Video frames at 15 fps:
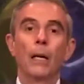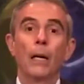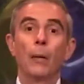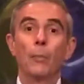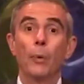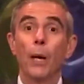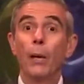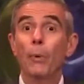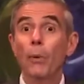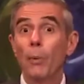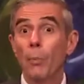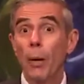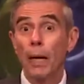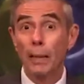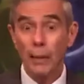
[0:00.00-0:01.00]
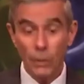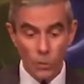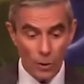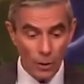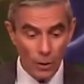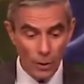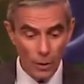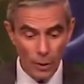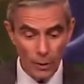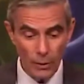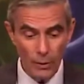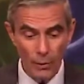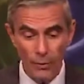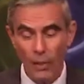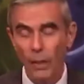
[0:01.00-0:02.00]
Prayer with a Practitioner is
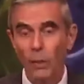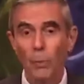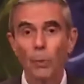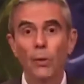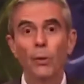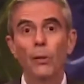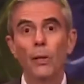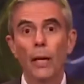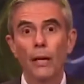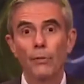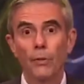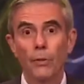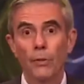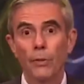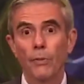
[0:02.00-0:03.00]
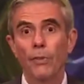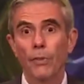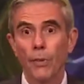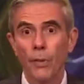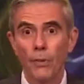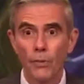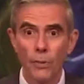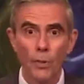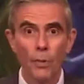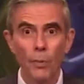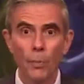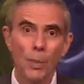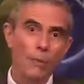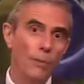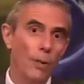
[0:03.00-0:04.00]
available after service on Zoom.
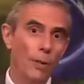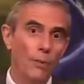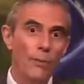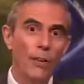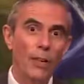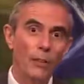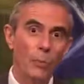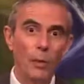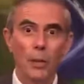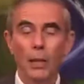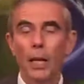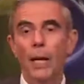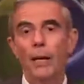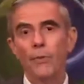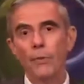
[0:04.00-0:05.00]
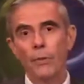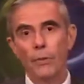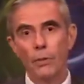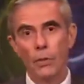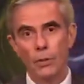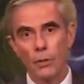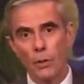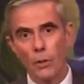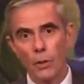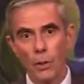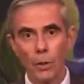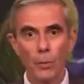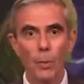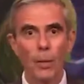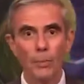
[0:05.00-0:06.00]
If you're on Facebook Live, just go to our
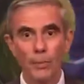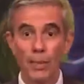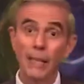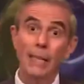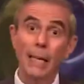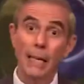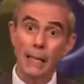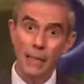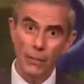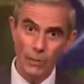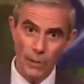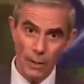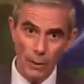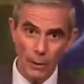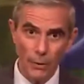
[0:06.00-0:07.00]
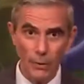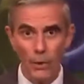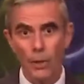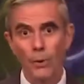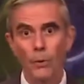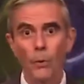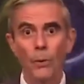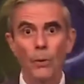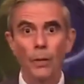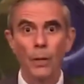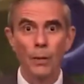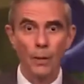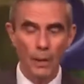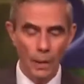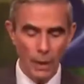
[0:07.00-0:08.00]
website, n h c r s dot org,
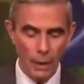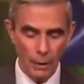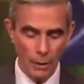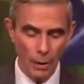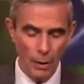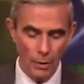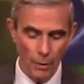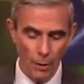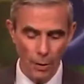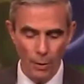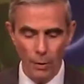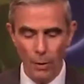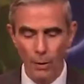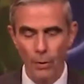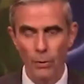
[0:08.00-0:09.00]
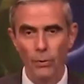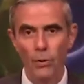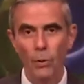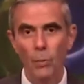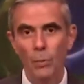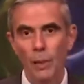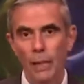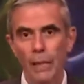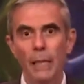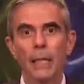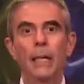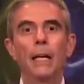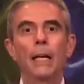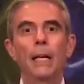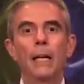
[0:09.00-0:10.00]
get on the Zoom link,
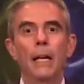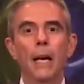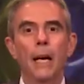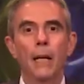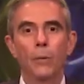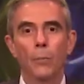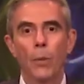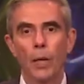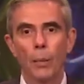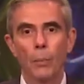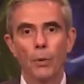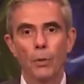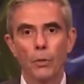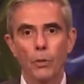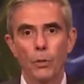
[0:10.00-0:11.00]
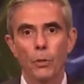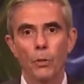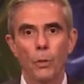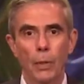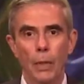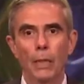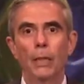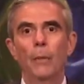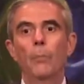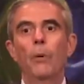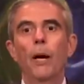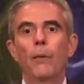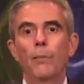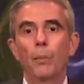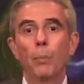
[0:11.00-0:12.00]
and we can put you in a
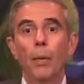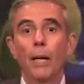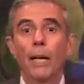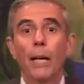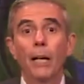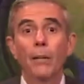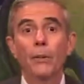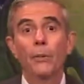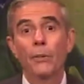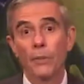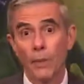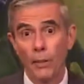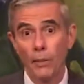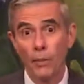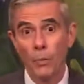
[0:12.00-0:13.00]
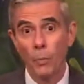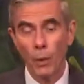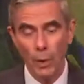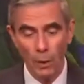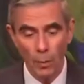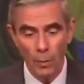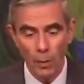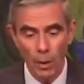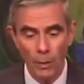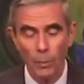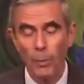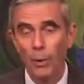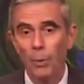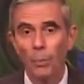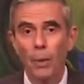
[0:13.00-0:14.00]
private breakout session one-on-one
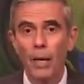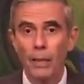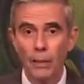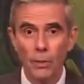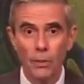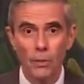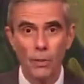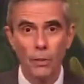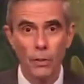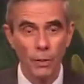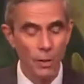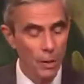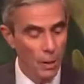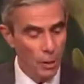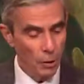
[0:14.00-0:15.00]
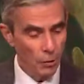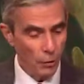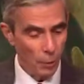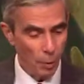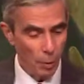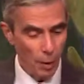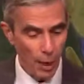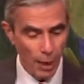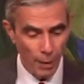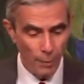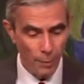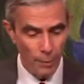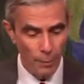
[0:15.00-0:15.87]
with a practitioner for prayer.